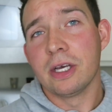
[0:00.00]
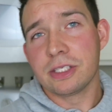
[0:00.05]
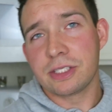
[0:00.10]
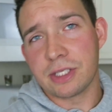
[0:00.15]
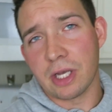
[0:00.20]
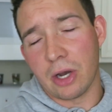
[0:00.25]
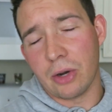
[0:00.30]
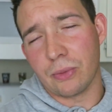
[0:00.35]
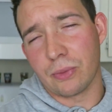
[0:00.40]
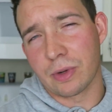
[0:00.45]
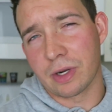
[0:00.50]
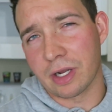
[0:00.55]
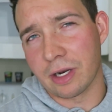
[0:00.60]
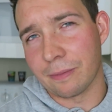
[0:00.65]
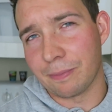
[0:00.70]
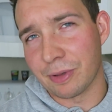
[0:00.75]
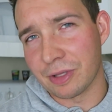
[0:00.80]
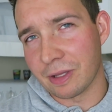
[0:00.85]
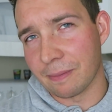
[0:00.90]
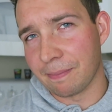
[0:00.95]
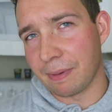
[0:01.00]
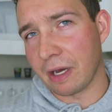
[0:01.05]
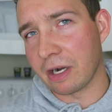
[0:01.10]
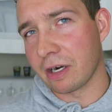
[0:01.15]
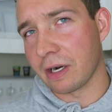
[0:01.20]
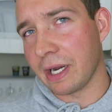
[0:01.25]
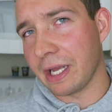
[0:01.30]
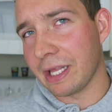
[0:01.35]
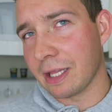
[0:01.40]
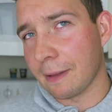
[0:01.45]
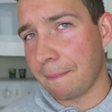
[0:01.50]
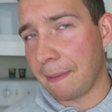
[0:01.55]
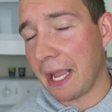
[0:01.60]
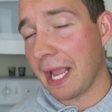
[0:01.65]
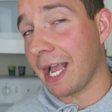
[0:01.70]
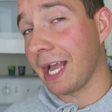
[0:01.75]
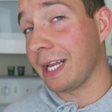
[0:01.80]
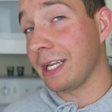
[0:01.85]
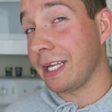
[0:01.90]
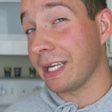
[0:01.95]
So we're gonna put the butter in the
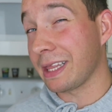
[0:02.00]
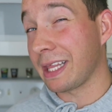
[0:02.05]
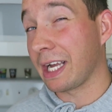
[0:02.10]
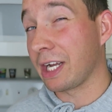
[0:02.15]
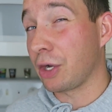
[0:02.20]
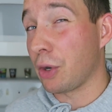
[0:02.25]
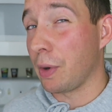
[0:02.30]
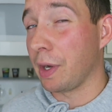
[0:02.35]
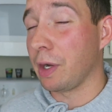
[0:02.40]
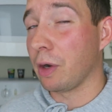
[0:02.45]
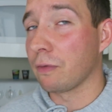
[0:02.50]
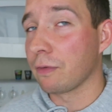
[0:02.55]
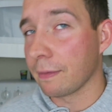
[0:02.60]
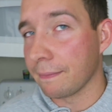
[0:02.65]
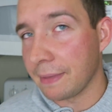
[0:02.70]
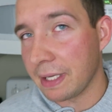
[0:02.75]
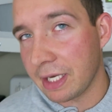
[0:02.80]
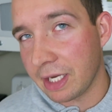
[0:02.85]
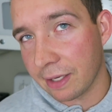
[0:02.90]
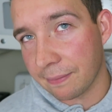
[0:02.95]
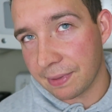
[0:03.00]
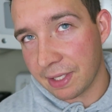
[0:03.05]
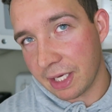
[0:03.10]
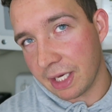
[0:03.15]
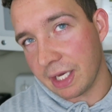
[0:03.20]
pan, get that going over medium